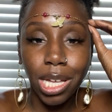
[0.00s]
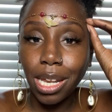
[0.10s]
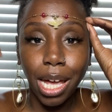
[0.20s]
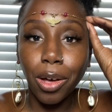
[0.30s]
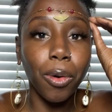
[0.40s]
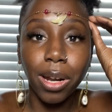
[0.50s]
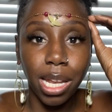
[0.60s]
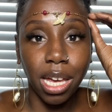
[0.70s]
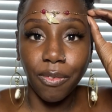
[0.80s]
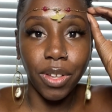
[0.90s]
ain't gonna
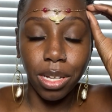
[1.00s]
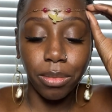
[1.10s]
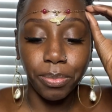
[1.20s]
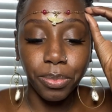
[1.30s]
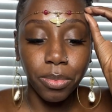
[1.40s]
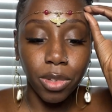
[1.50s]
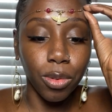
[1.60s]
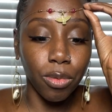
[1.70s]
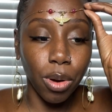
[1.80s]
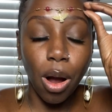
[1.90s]
click for them,
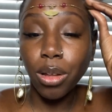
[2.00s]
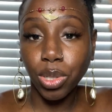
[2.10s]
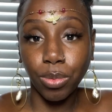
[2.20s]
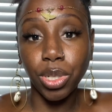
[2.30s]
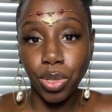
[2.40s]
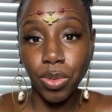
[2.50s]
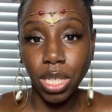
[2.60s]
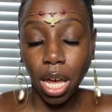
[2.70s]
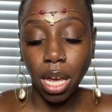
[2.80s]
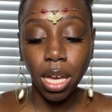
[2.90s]
regardless of what you
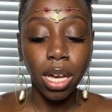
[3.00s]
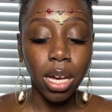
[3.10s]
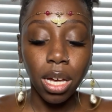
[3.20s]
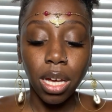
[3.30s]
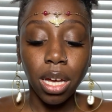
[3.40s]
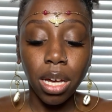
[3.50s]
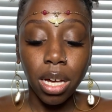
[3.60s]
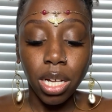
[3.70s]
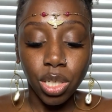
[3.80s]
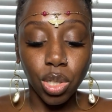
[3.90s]
say.
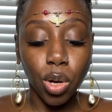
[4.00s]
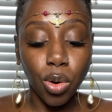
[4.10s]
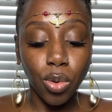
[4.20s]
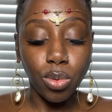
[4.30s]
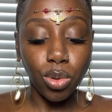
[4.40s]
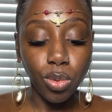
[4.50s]
So you